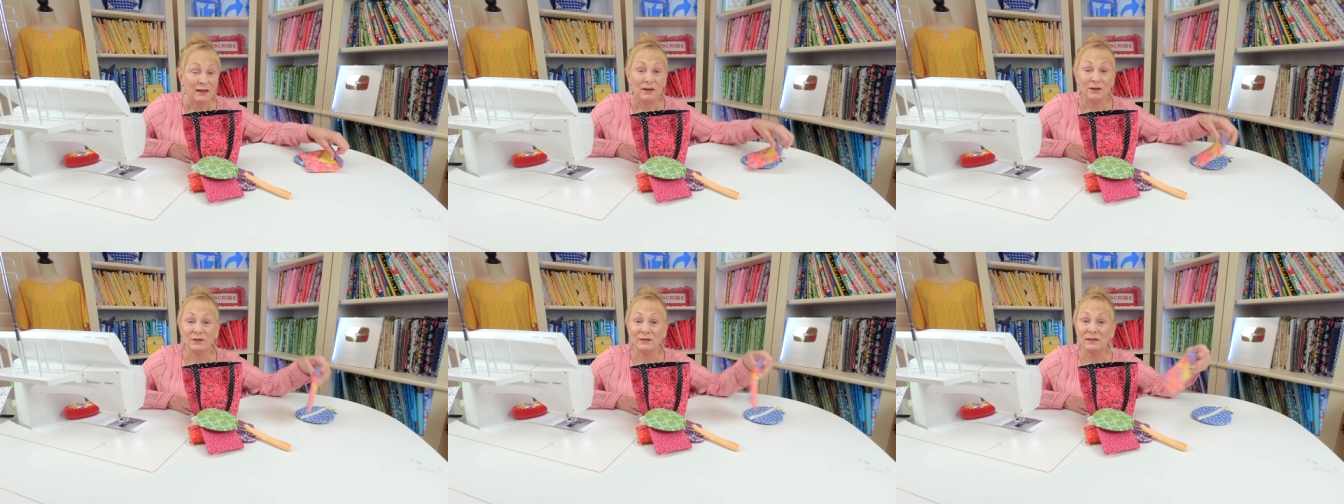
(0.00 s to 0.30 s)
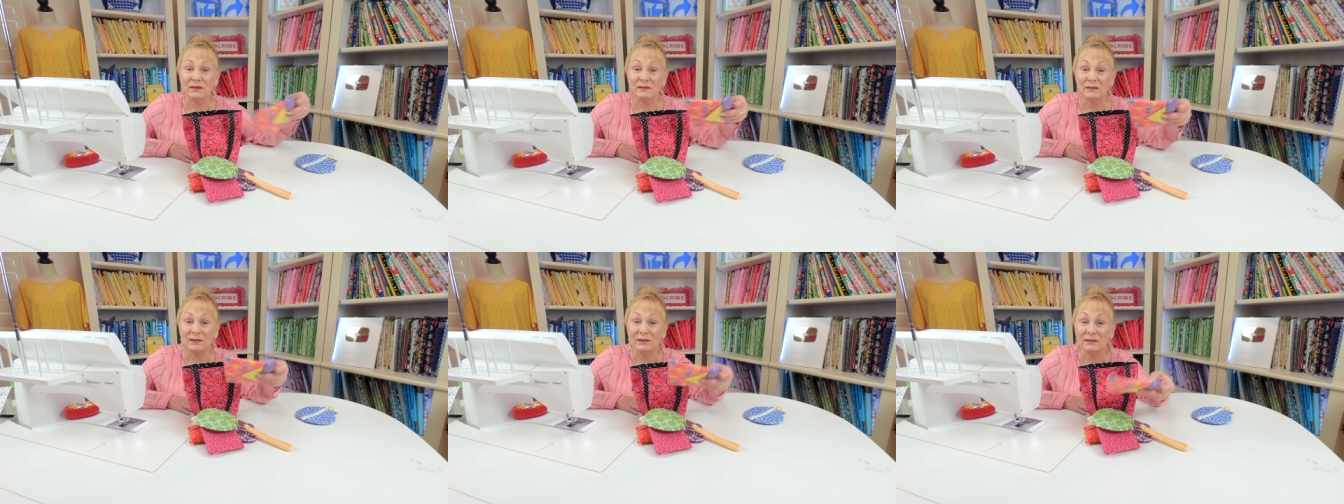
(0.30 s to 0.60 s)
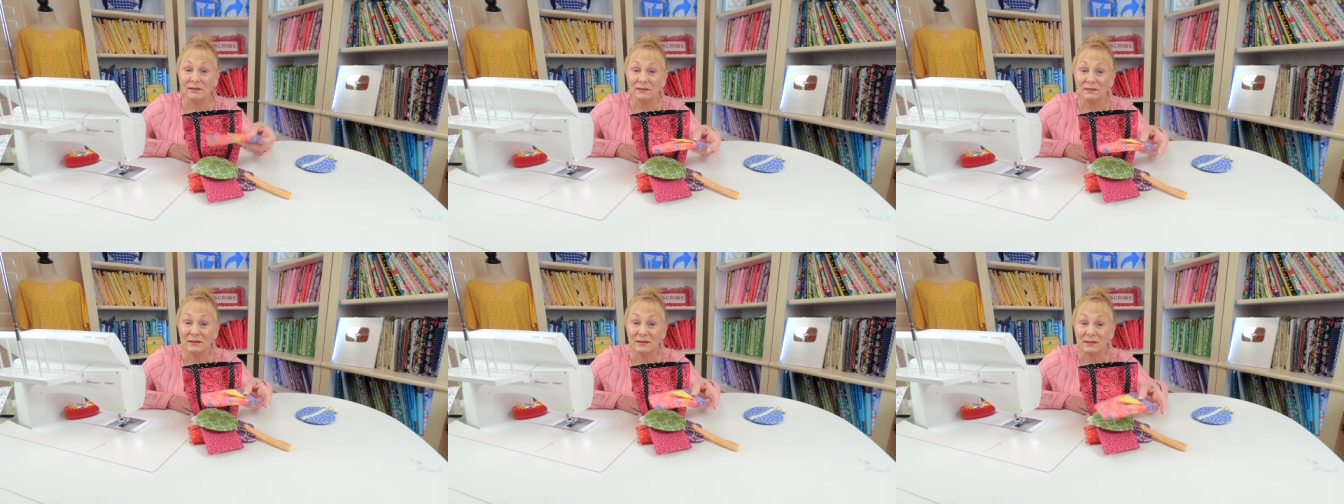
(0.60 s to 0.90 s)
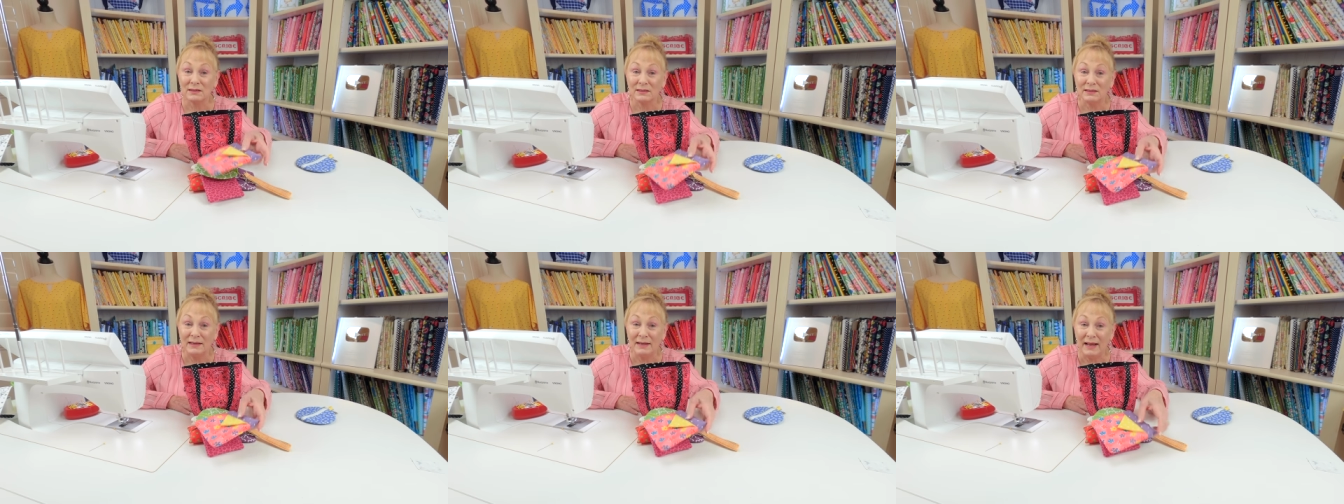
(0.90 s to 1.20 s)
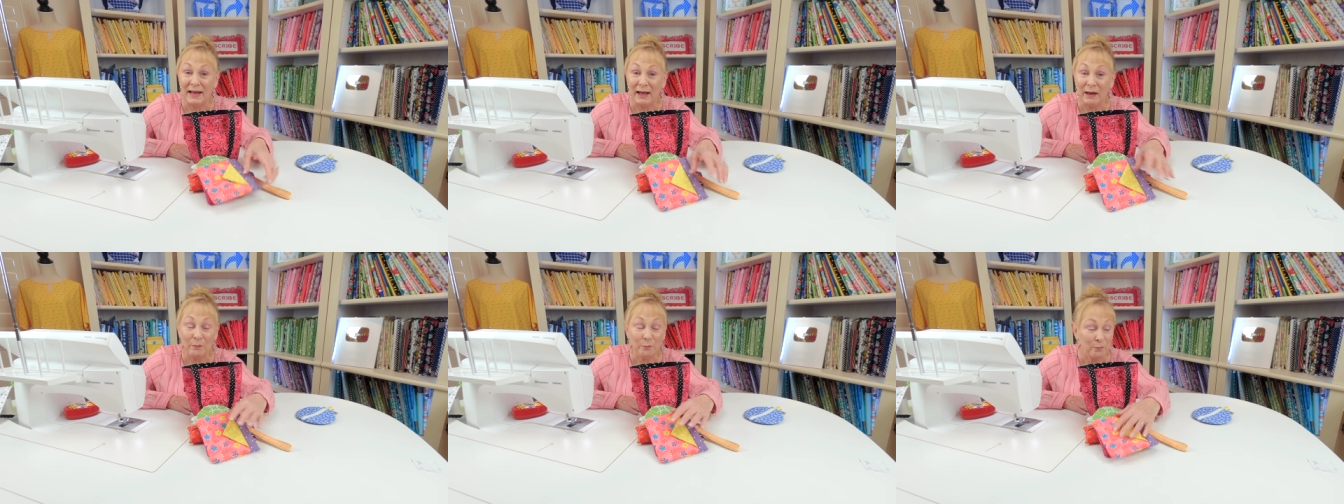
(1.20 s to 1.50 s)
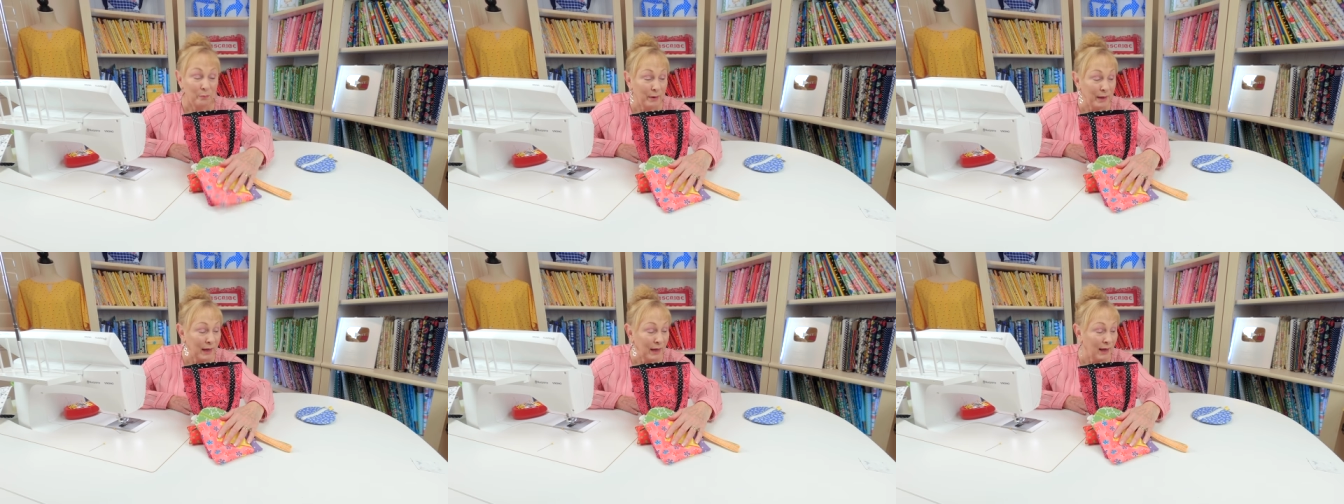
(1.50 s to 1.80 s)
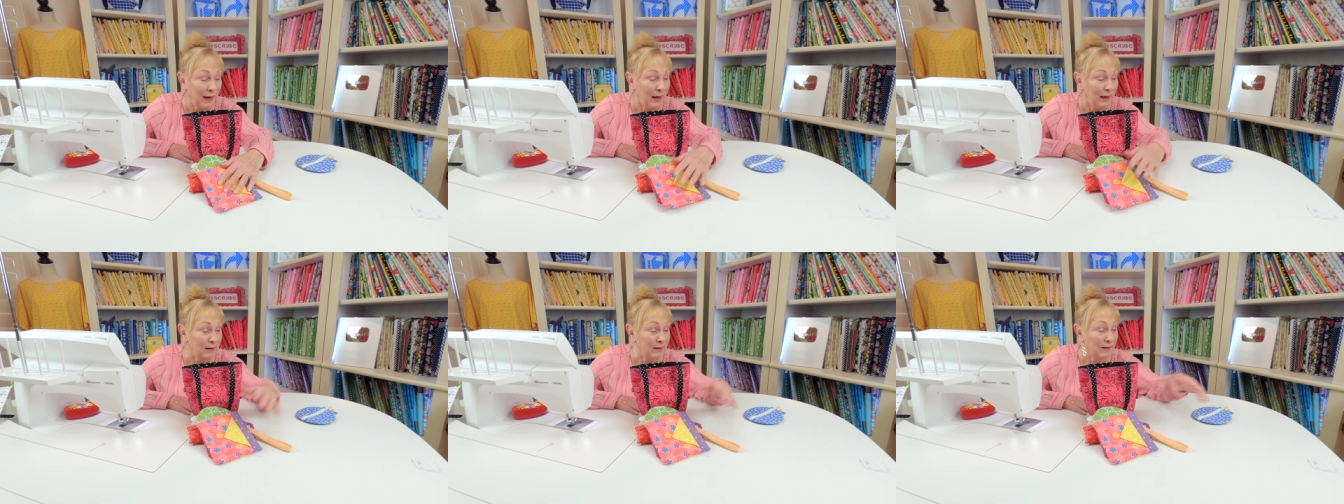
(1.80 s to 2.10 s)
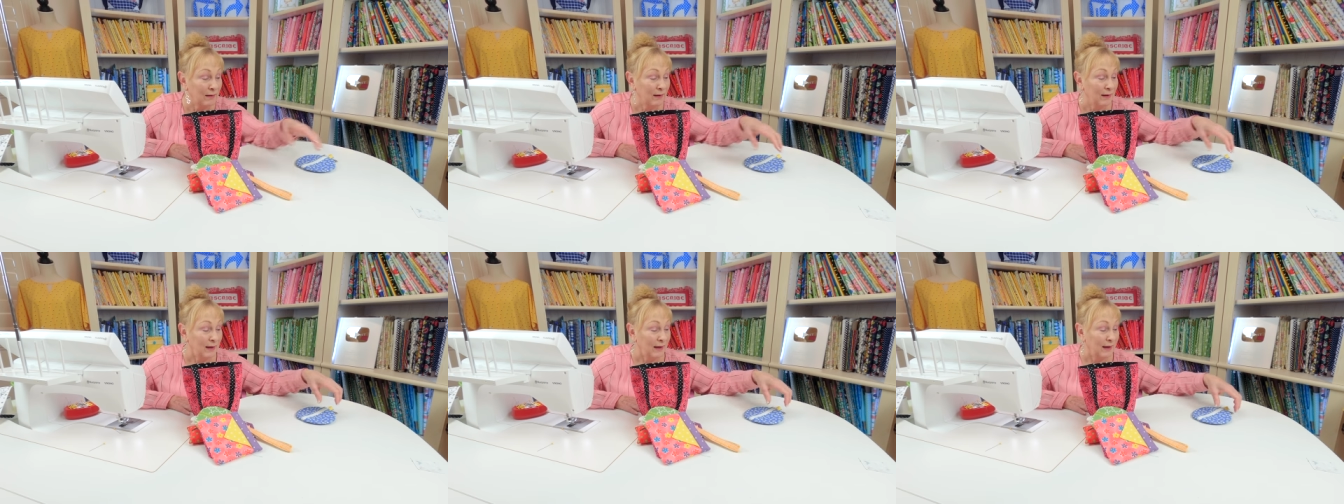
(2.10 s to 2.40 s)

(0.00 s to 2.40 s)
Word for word: Here's a little snap bag.